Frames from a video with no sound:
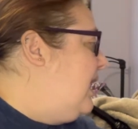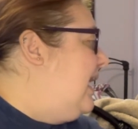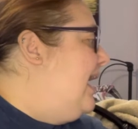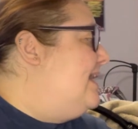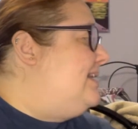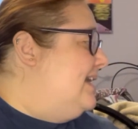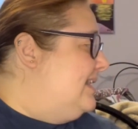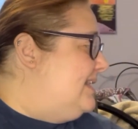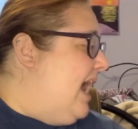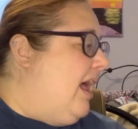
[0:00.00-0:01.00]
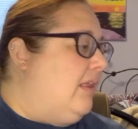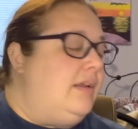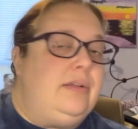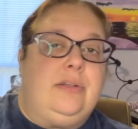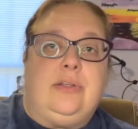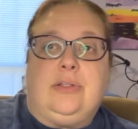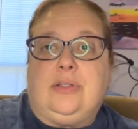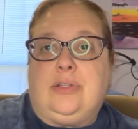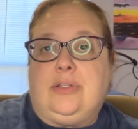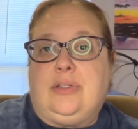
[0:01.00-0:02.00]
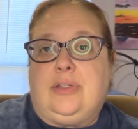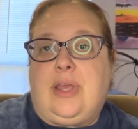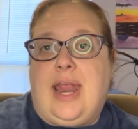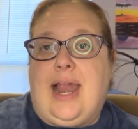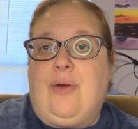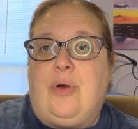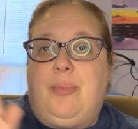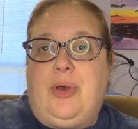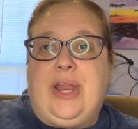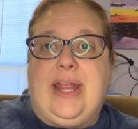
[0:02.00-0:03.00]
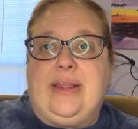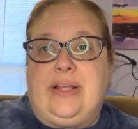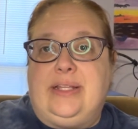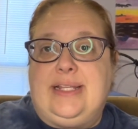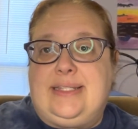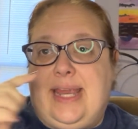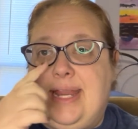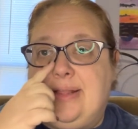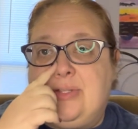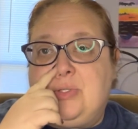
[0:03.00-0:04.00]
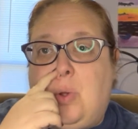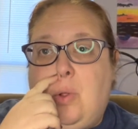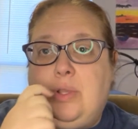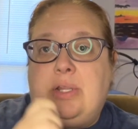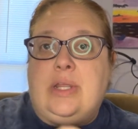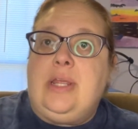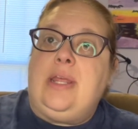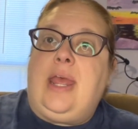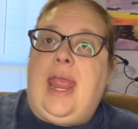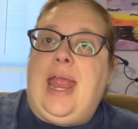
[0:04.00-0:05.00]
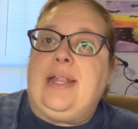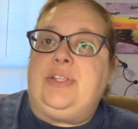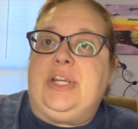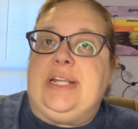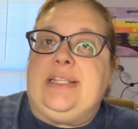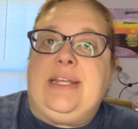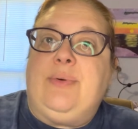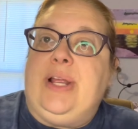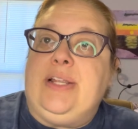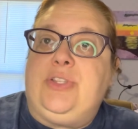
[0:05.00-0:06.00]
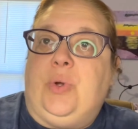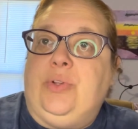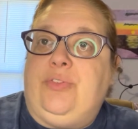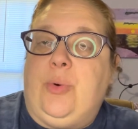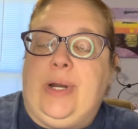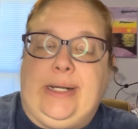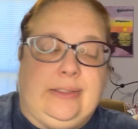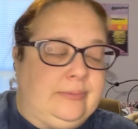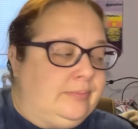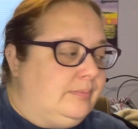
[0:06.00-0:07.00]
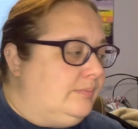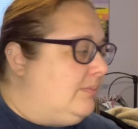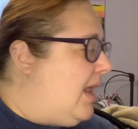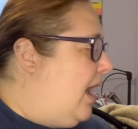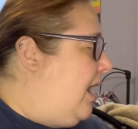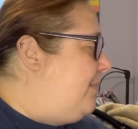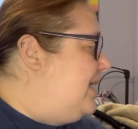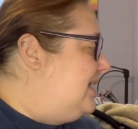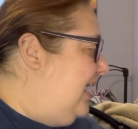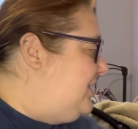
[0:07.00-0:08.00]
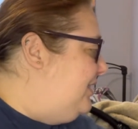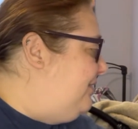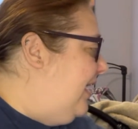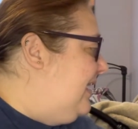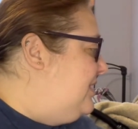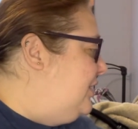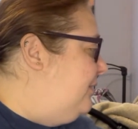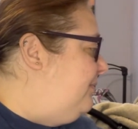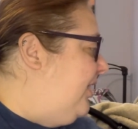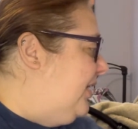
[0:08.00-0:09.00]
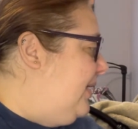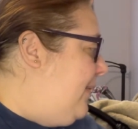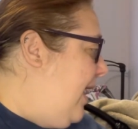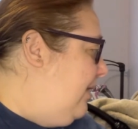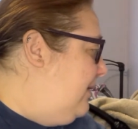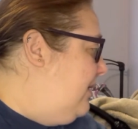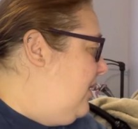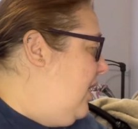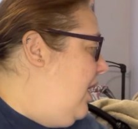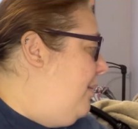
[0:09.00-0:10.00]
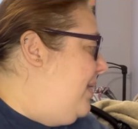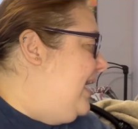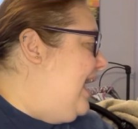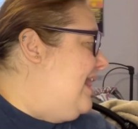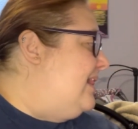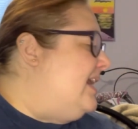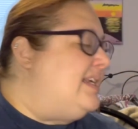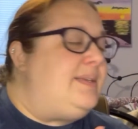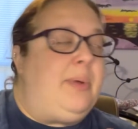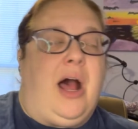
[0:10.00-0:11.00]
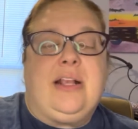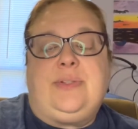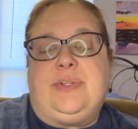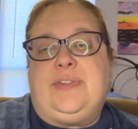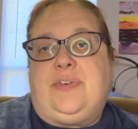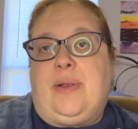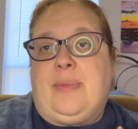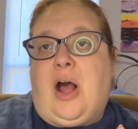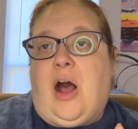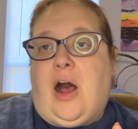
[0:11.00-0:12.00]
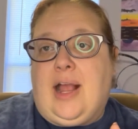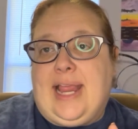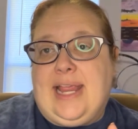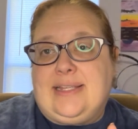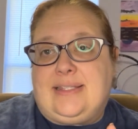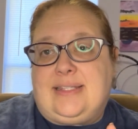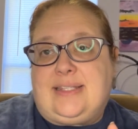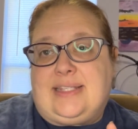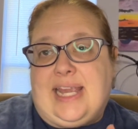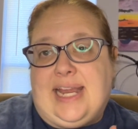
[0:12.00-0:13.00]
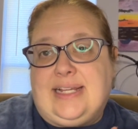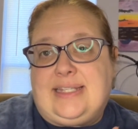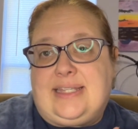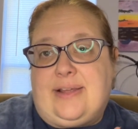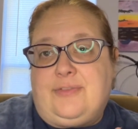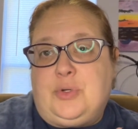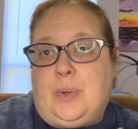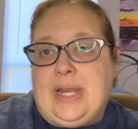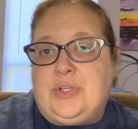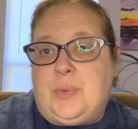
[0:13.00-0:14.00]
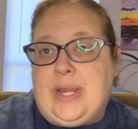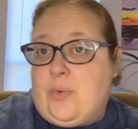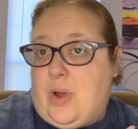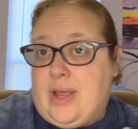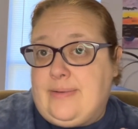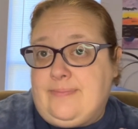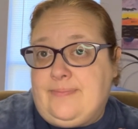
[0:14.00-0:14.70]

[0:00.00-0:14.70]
It did sell, and I will put in the listing, the sold, and so you can see what it sold for. It did actually finally do fairly well. But again, this box was from August 6th of 2021.